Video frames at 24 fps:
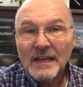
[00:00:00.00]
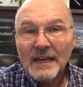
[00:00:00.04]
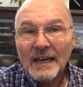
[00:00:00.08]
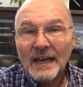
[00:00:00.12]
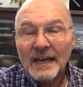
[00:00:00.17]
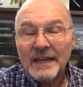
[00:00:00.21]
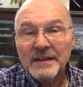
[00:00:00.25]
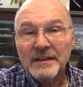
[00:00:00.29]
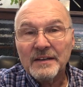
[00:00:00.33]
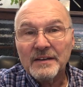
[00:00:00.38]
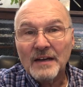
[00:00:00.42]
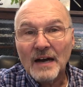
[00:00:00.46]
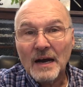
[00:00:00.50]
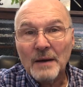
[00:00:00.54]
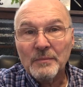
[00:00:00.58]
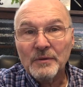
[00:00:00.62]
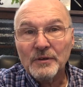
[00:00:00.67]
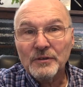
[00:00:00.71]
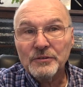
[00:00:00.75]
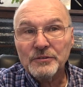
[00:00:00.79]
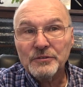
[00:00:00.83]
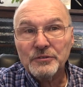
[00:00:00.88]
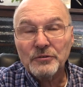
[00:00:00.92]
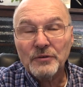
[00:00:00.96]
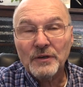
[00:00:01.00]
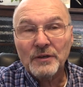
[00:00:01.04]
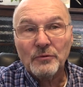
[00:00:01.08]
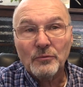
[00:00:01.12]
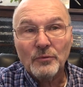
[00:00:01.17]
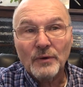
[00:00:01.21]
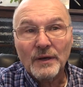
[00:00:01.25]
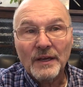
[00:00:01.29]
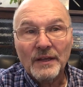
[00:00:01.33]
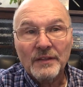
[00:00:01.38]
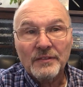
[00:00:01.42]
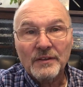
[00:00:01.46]
and the nominal joint
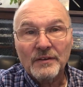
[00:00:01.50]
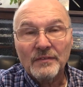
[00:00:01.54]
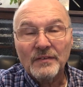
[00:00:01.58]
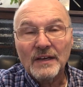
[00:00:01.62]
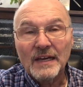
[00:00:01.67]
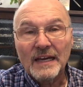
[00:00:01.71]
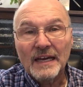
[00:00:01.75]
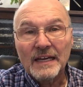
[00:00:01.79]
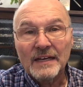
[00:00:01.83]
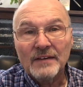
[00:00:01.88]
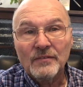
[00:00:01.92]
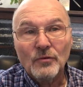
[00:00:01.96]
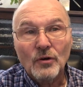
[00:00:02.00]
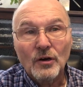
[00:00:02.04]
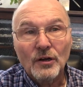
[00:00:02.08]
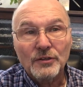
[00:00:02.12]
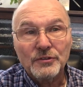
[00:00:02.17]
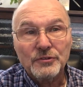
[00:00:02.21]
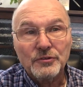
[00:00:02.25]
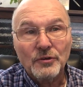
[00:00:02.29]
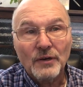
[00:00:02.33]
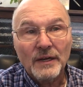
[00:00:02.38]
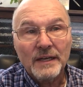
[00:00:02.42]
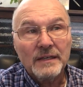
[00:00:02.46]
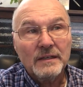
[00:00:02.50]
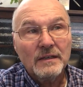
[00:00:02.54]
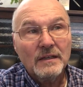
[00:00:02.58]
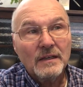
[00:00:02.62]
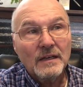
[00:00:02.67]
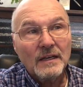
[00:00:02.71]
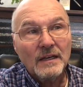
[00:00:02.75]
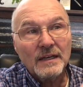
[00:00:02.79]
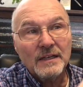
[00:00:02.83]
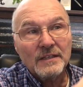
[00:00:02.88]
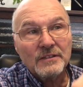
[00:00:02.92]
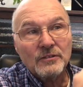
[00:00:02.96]
width of a head of wall joint
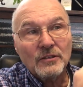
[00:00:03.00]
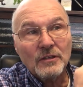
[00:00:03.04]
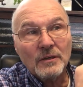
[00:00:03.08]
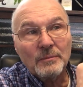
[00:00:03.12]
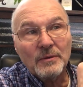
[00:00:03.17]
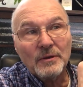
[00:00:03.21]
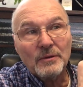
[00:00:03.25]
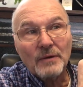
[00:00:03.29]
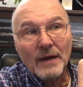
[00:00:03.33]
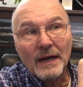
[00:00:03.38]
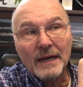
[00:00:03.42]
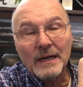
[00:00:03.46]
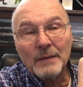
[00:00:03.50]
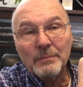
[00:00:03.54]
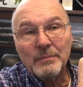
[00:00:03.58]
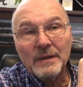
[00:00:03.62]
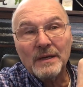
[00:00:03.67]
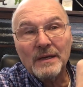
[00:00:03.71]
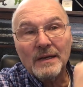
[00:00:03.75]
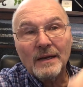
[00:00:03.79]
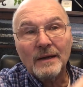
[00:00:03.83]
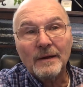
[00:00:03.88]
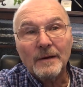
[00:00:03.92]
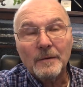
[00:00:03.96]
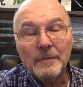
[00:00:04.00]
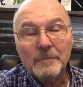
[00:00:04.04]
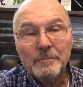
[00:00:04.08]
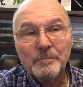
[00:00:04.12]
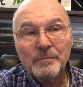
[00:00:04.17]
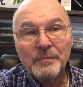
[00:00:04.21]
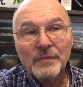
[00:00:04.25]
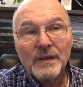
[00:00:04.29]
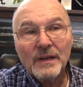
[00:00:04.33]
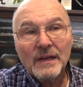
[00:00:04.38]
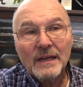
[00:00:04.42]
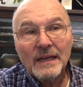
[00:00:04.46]
is going to be right up in there.
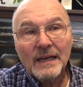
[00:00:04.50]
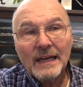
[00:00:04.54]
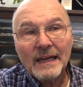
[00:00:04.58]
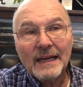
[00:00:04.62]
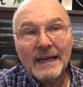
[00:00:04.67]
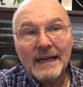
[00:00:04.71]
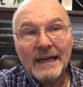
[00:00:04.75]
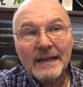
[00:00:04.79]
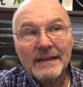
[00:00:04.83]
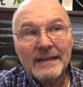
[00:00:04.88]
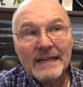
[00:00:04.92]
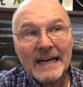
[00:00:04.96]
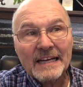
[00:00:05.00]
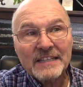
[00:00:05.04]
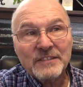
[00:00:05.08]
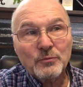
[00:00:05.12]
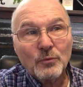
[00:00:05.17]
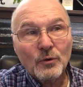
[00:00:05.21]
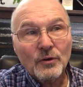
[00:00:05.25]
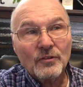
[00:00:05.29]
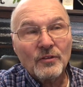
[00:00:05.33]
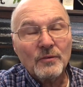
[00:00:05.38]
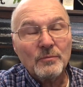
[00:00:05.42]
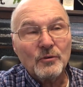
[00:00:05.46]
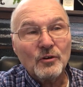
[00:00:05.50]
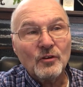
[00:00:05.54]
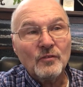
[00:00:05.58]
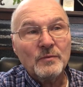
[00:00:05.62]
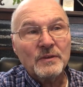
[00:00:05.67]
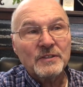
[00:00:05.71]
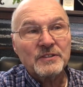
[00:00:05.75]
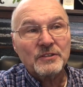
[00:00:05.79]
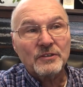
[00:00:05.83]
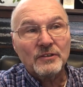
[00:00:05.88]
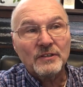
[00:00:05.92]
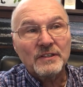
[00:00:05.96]
And that's where the
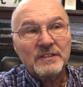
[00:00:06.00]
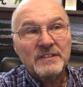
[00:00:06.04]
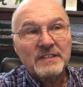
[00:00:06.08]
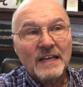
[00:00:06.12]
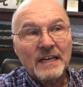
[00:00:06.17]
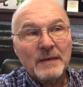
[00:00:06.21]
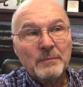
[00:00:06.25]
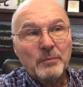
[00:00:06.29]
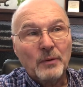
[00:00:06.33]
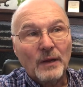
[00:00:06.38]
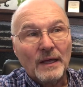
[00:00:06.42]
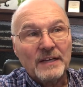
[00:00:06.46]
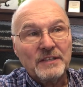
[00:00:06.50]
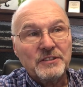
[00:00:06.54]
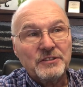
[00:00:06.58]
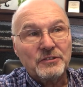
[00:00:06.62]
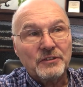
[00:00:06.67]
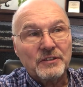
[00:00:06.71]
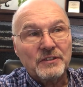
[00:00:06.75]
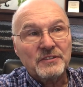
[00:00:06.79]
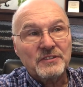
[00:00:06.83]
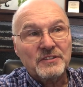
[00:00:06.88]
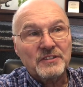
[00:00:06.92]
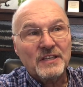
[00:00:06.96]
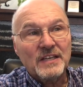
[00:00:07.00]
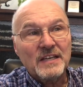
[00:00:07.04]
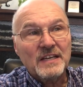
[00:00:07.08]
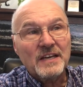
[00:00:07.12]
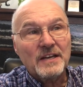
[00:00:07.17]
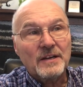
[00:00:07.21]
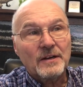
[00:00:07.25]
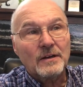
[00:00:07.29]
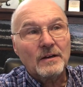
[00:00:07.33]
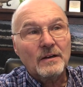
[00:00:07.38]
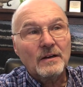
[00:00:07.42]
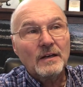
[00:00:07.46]
movement's going to take place. You can see
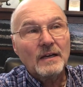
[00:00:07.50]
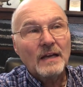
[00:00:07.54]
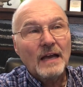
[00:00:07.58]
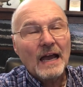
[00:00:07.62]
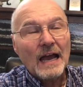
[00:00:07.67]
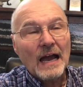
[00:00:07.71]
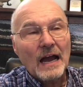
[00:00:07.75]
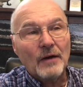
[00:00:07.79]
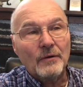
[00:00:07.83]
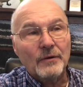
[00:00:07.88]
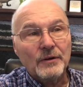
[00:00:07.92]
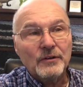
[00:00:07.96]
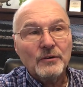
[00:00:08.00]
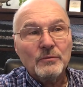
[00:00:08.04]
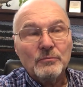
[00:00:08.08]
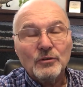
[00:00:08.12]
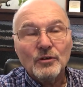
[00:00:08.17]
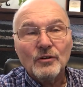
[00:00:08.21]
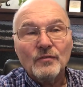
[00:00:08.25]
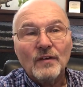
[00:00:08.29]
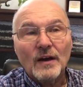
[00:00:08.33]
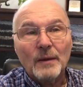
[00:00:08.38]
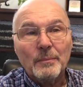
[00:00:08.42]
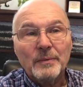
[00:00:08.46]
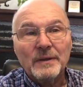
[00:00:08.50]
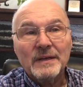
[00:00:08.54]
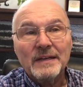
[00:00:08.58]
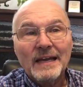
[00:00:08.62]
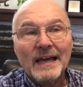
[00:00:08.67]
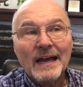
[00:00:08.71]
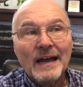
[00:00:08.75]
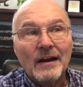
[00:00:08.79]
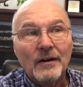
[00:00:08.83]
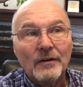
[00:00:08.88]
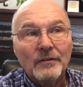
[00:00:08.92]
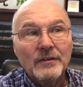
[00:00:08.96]
here how it'll move up and
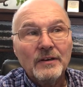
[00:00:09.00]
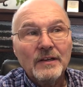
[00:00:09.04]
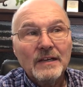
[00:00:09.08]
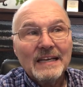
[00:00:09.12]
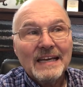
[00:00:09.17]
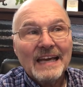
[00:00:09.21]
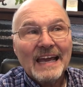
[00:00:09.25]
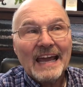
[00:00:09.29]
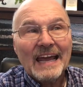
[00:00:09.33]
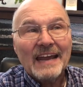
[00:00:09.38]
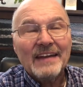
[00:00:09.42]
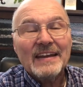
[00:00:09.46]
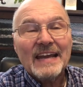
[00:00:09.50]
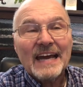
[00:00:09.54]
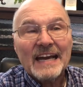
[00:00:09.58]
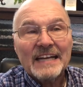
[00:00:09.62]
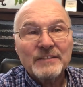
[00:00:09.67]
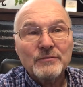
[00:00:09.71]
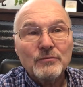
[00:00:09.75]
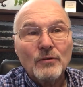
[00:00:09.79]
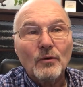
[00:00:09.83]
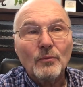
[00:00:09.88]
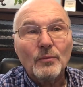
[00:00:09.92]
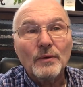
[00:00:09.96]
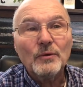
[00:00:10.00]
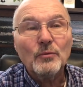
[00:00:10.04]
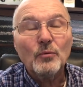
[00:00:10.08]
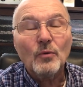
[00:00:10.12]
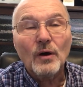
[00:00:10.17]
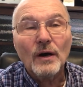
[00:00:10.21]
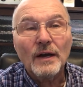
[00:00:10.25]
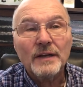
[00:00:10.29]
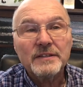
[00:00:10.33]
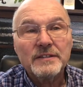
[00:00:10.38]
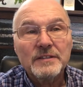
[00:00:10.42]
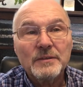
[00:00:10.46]
down. And that's what we
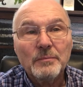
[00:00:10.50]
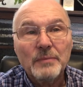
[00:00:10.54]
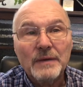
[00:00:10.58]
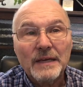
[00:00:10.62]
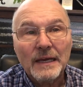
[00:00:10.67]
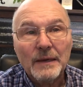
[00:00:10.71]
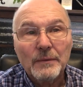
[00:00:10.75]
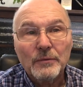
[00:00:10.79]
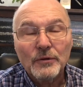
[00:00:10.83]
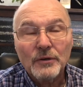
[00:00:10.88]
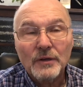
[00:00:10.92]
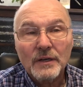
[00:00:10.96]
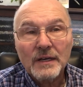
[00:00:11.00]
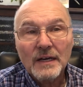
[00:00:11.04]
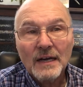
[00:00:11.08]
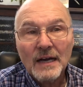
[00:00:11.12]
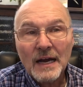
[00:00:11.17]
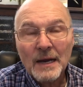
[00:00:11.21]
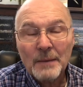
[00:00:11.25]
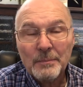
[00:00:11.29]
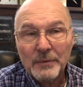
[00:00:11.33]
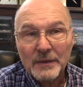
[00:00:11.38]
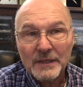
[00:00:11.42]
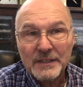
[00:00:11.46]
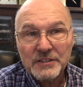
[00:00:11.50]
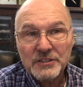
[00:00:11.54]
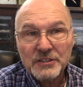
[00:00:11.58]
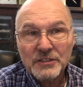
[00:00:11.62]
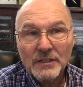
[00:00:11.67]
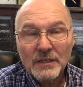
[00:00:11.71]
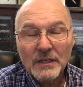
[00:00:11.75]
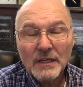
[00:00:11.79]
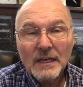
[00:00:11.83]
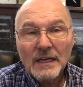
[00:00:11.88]
want to be able to accomplish.